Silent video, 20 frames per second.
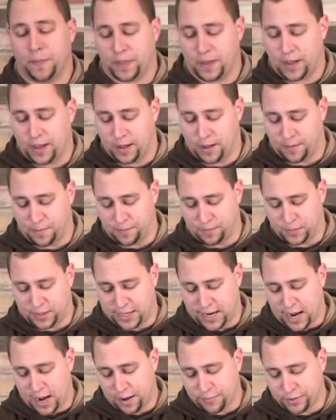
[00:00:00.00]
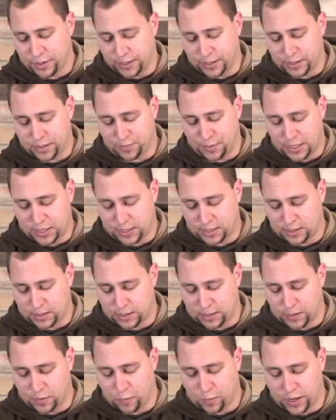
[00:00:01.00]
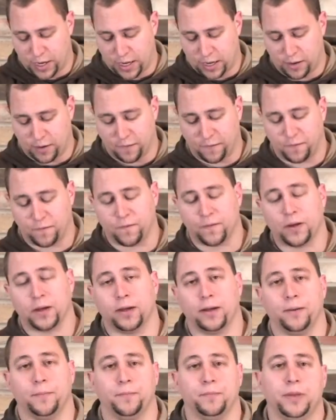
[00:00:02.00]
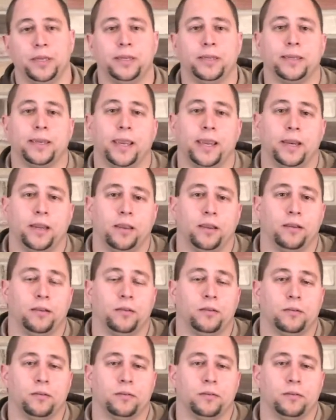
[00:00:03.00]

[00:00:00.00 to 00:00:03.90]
Tab is basically a way of indicating